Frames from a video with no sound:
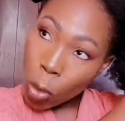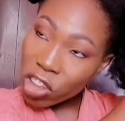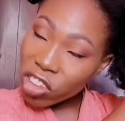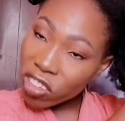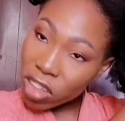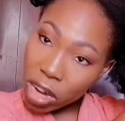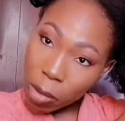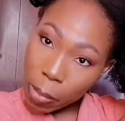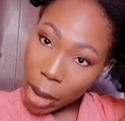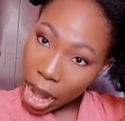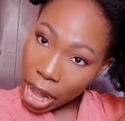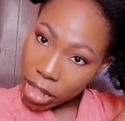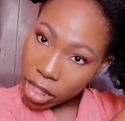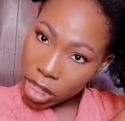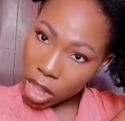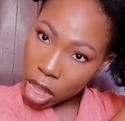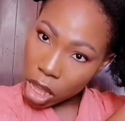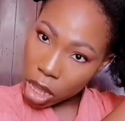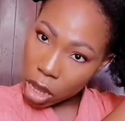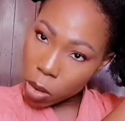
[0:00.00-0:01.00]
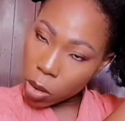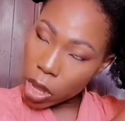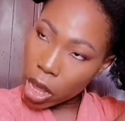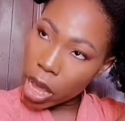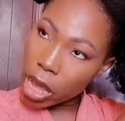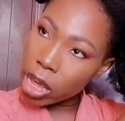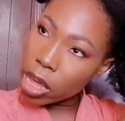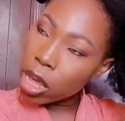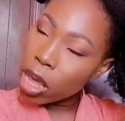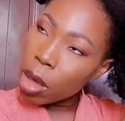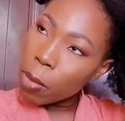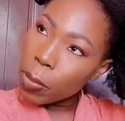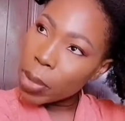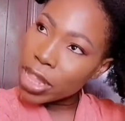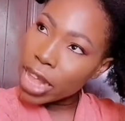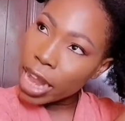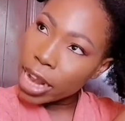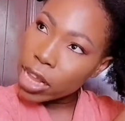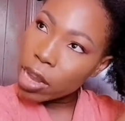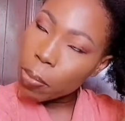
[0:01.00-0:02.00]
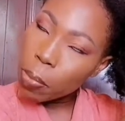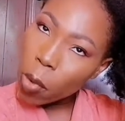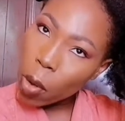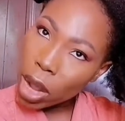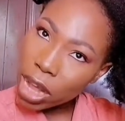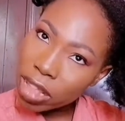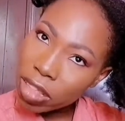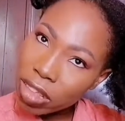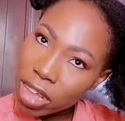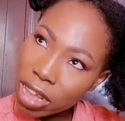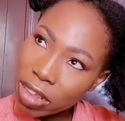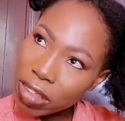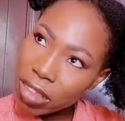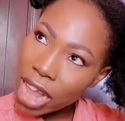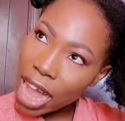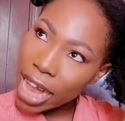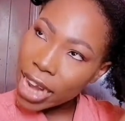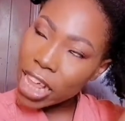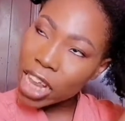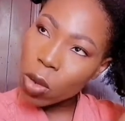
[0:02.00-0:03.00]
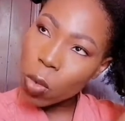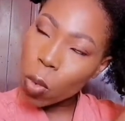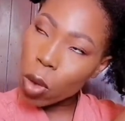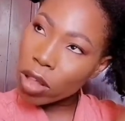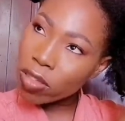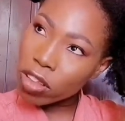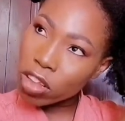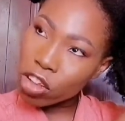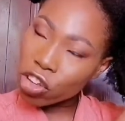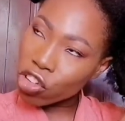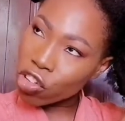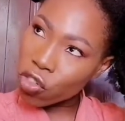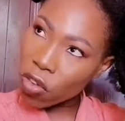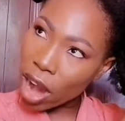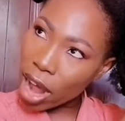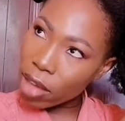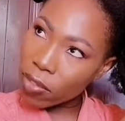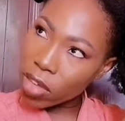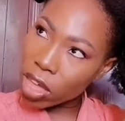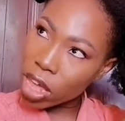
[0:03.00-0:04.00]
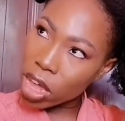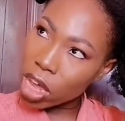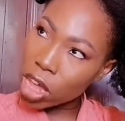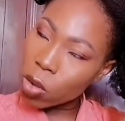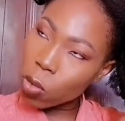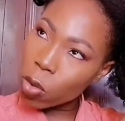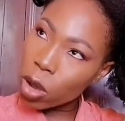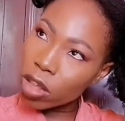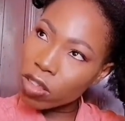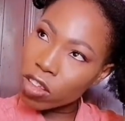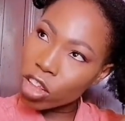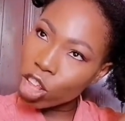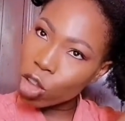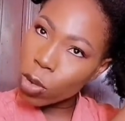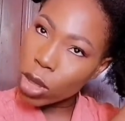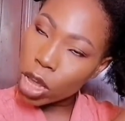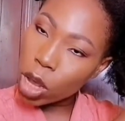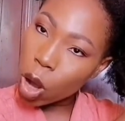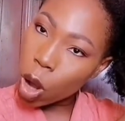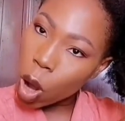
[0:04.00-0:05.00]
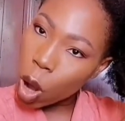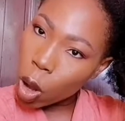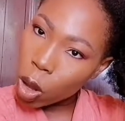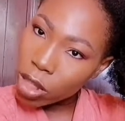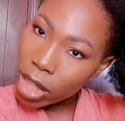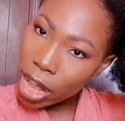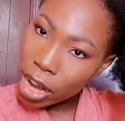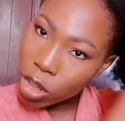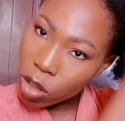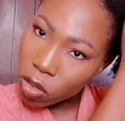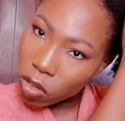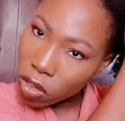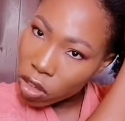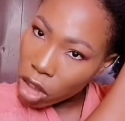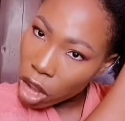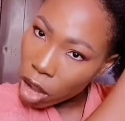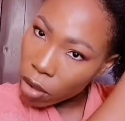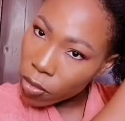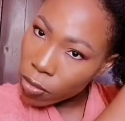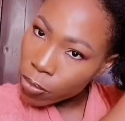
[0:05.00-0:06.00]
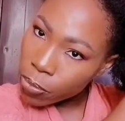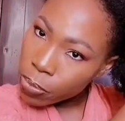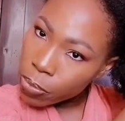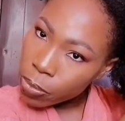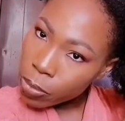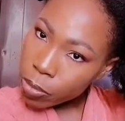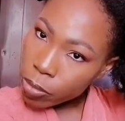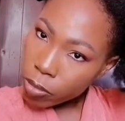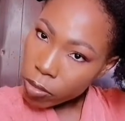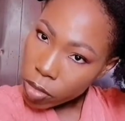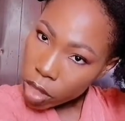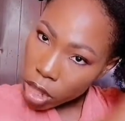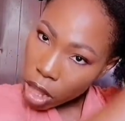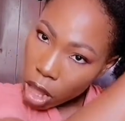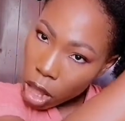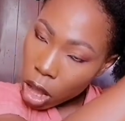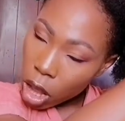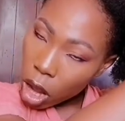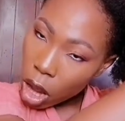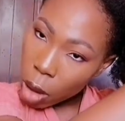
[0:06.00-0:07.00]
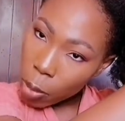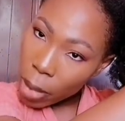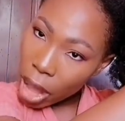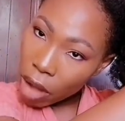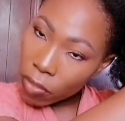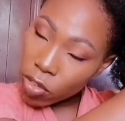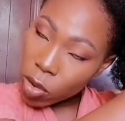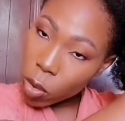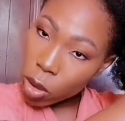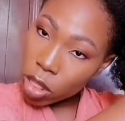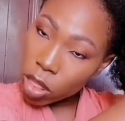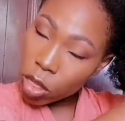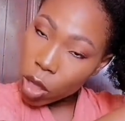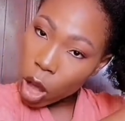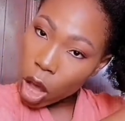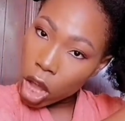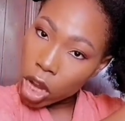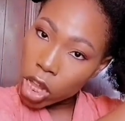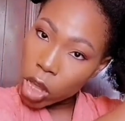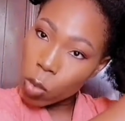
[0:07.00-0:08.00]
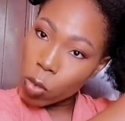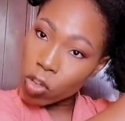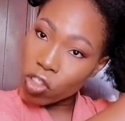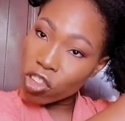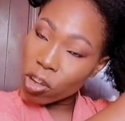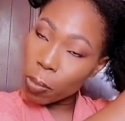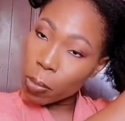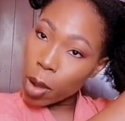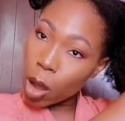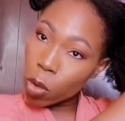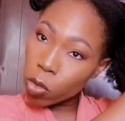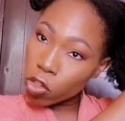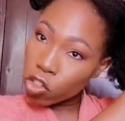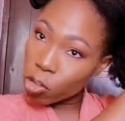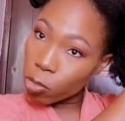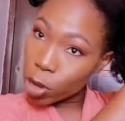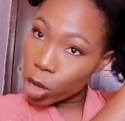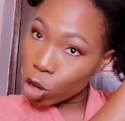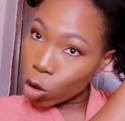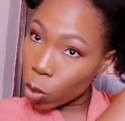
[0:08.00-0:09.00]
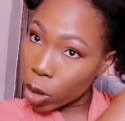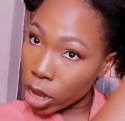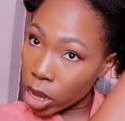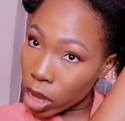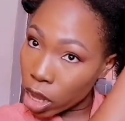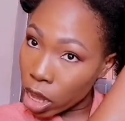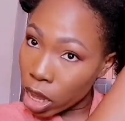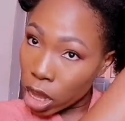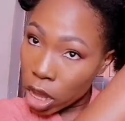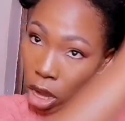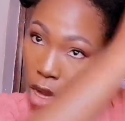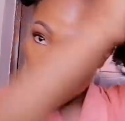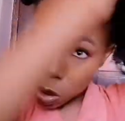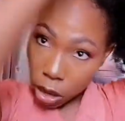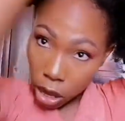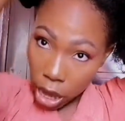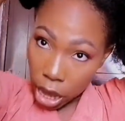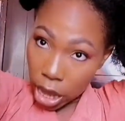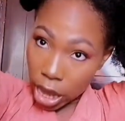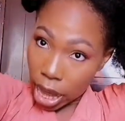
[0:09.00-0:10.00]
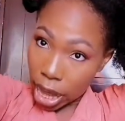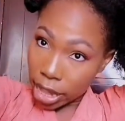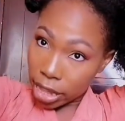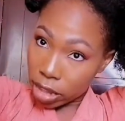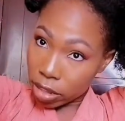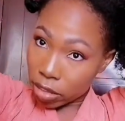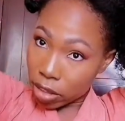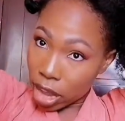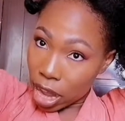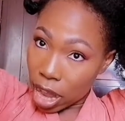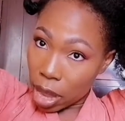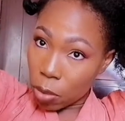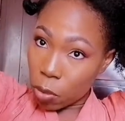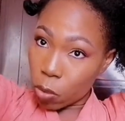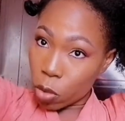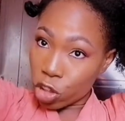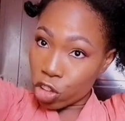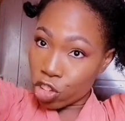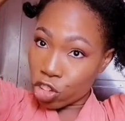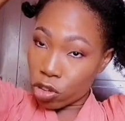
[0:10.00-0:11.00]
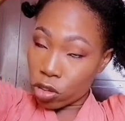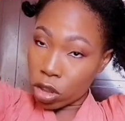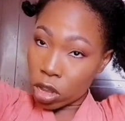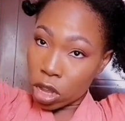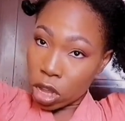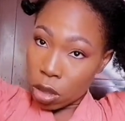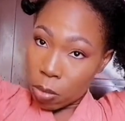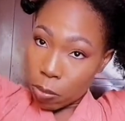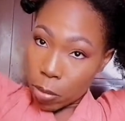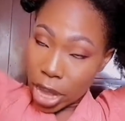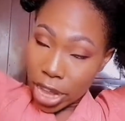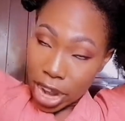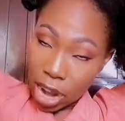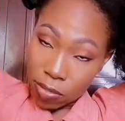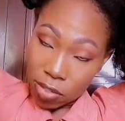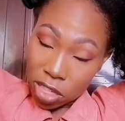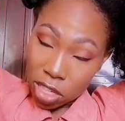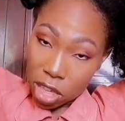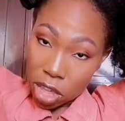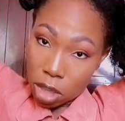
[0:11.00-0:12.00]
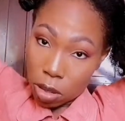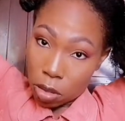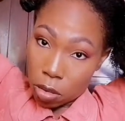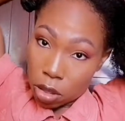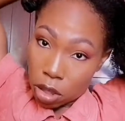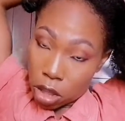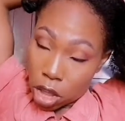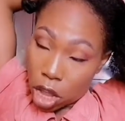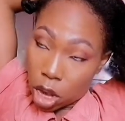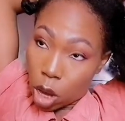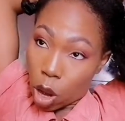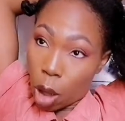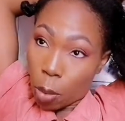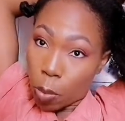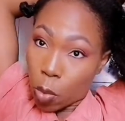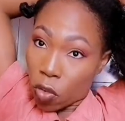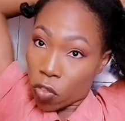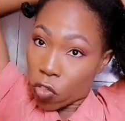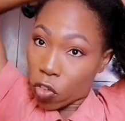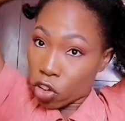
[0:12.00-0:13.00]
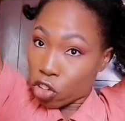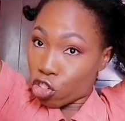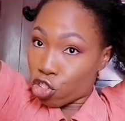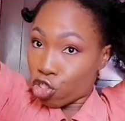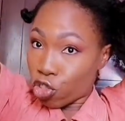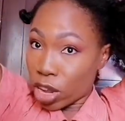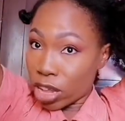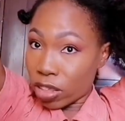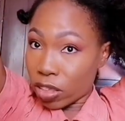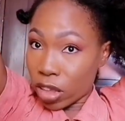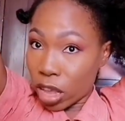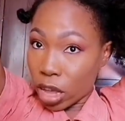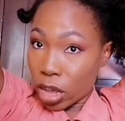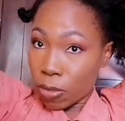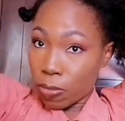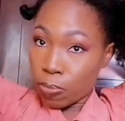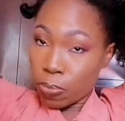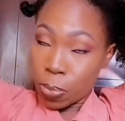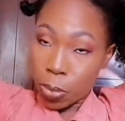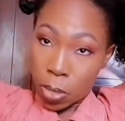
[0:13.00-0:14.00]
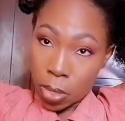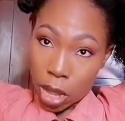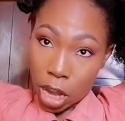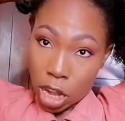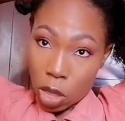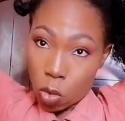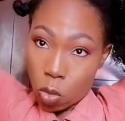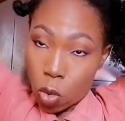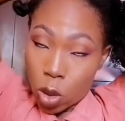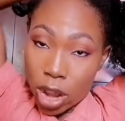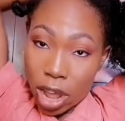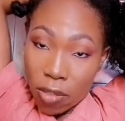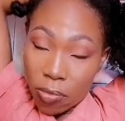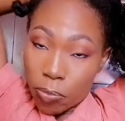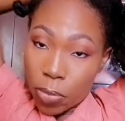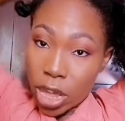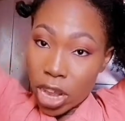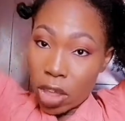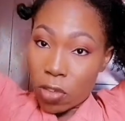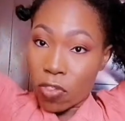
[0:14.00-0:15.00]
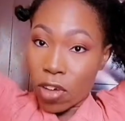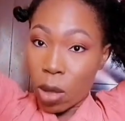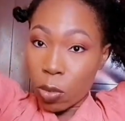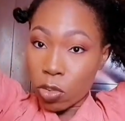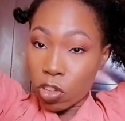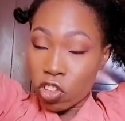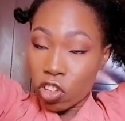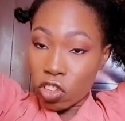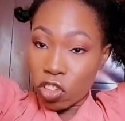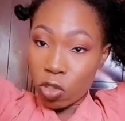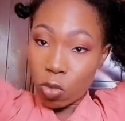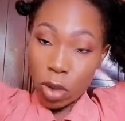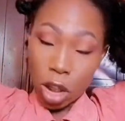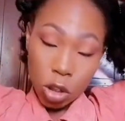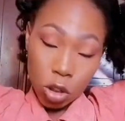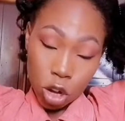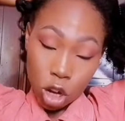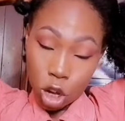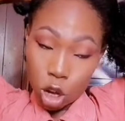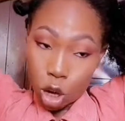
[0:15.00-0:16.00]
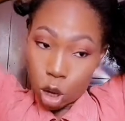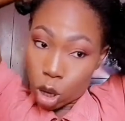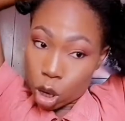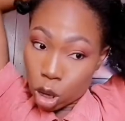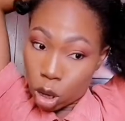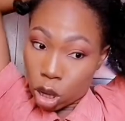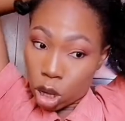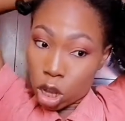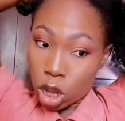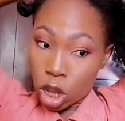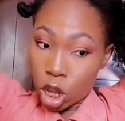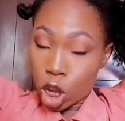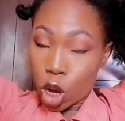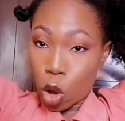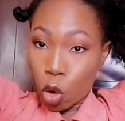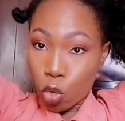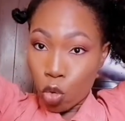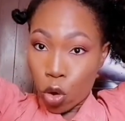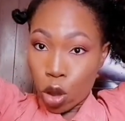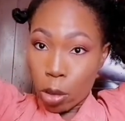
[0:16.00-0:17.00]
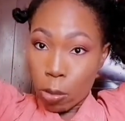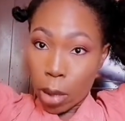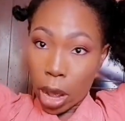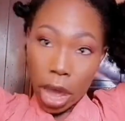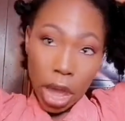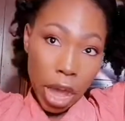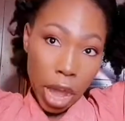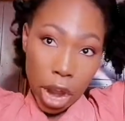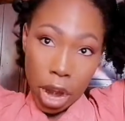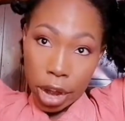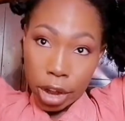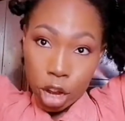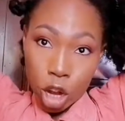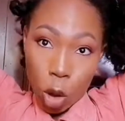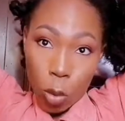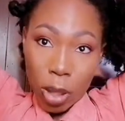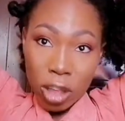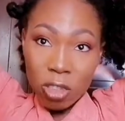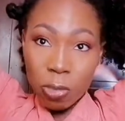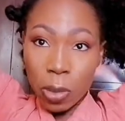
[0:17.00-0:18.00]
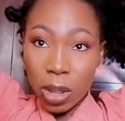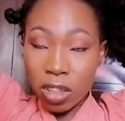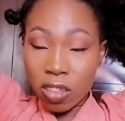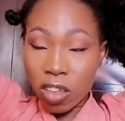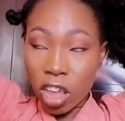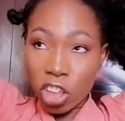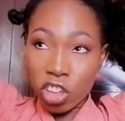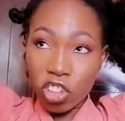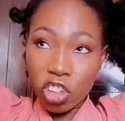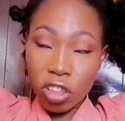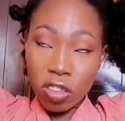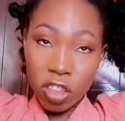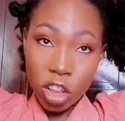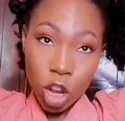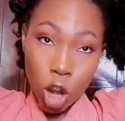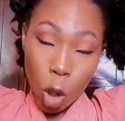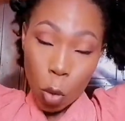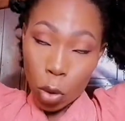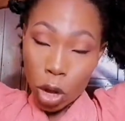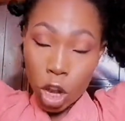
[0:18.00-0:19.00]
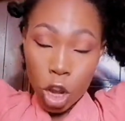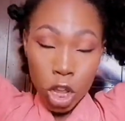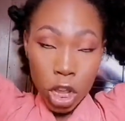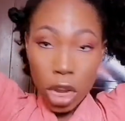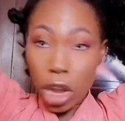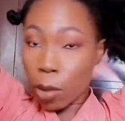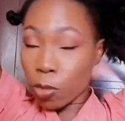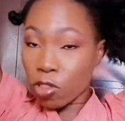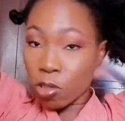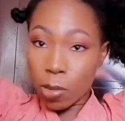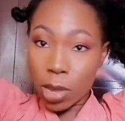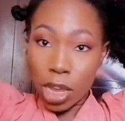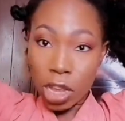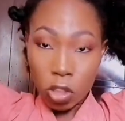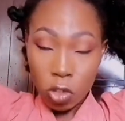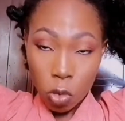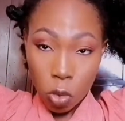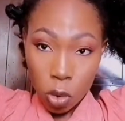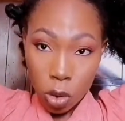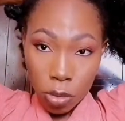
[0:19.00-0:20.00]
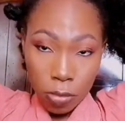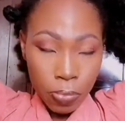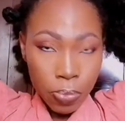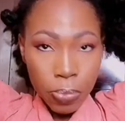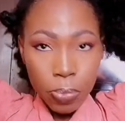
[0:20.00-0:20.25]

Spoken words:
which is not a bad thing. Okay, but then the point is that it wasn't thriving, it wasn't doing all that good stuff everyone thought it was supposed to be doing, okay, at the time, which made everything a lot more frustrating than it would have been if I was just a regular girl, you know, growing my hair, no expectations, and no one looking up to me at all.